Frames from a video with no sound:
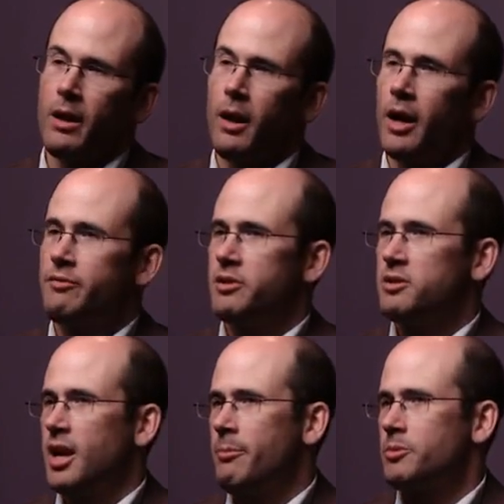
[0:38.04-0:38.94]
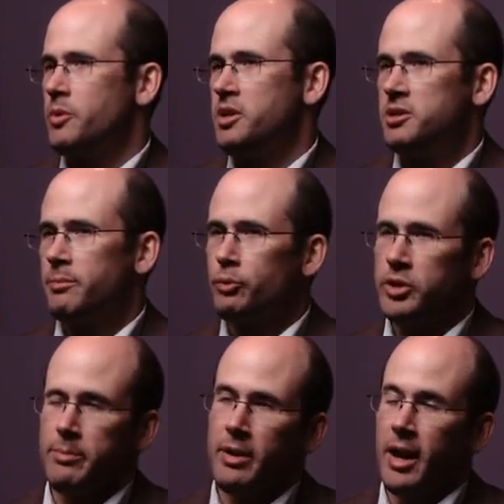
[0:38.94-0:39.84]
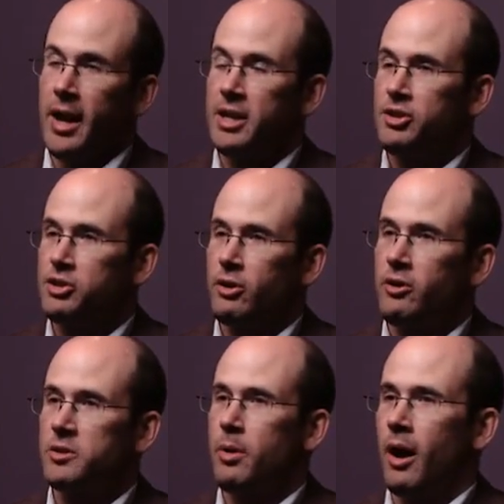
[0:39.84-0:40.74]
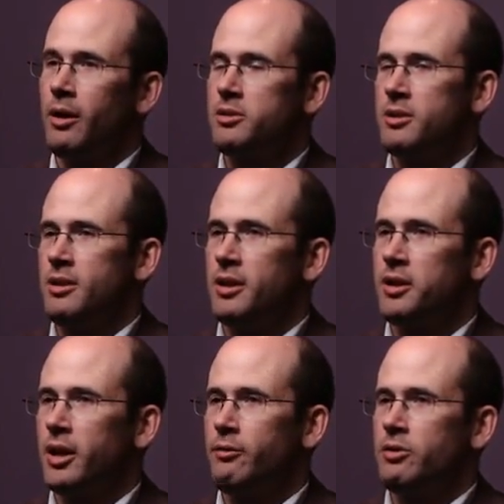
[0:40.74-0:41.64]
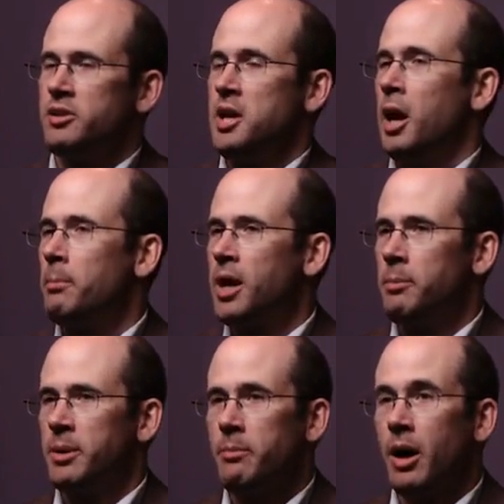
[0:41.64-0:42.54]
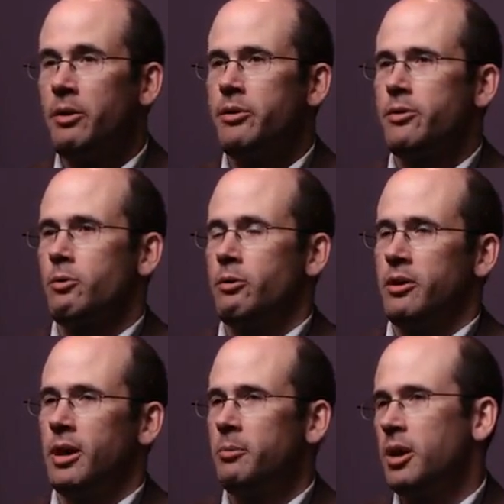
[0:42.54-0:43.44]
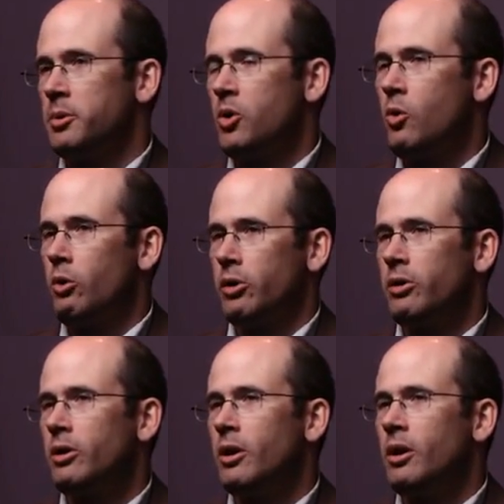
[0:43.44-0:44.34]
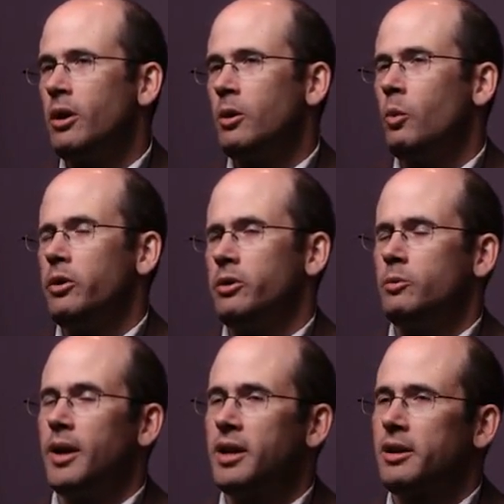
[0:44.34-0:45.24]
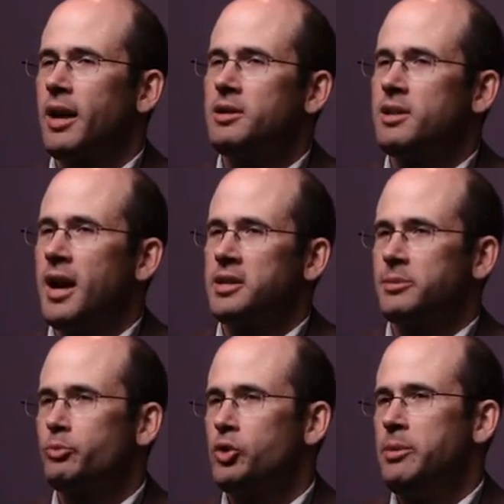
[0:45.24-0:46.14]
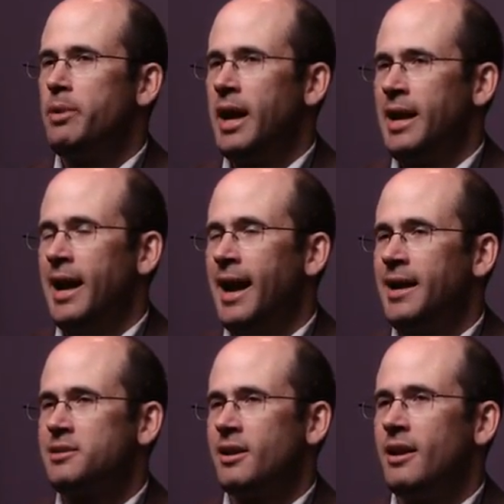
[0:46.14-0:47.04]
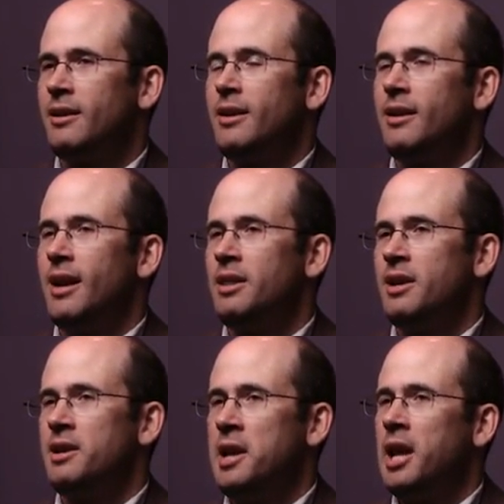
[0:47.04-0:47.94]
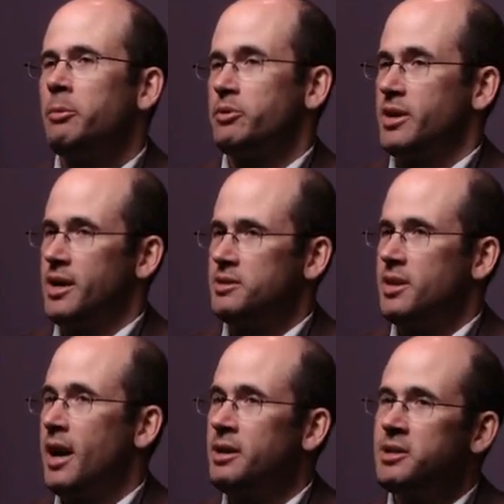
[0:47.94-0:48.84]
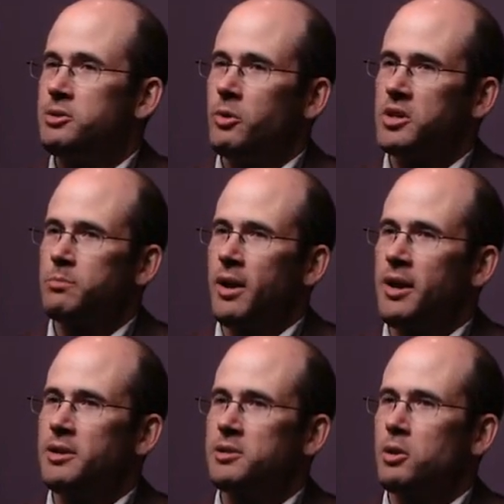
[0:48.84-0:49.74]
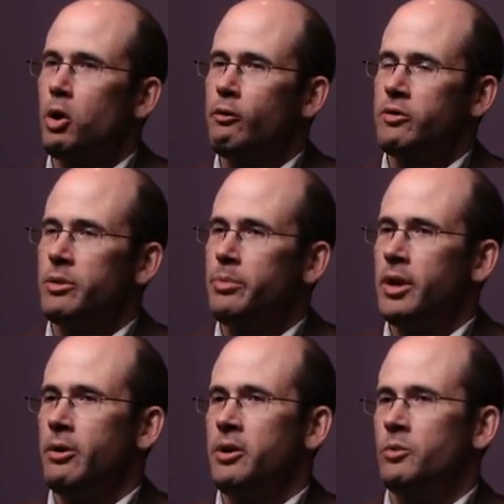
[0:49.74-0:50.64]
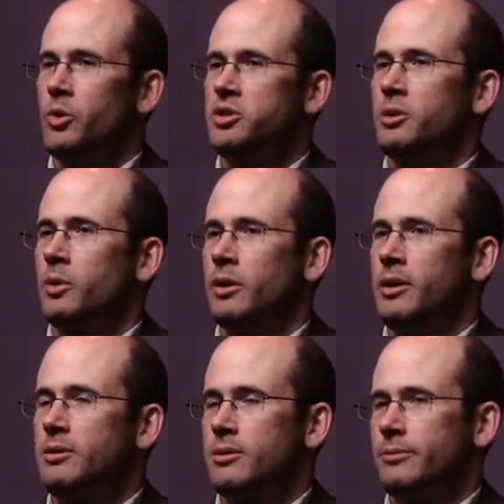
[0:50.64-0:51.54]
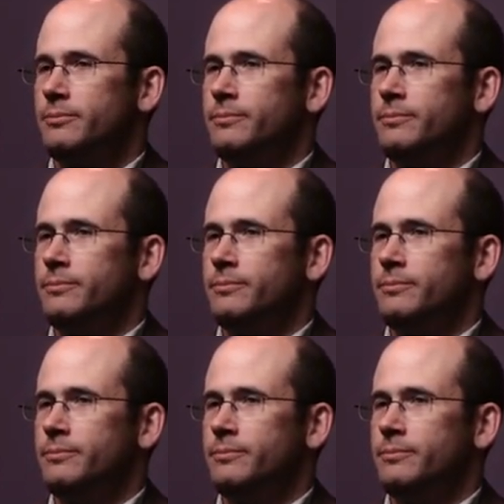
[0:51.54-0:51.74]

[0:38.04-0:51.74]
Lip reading: Oftentimes we need to prepay an insurance policy that covers the upcoming month or the upcoming quarter. Well, you'll recognize that as a prepaid asset and then amortize that into expense over the period in which it relates.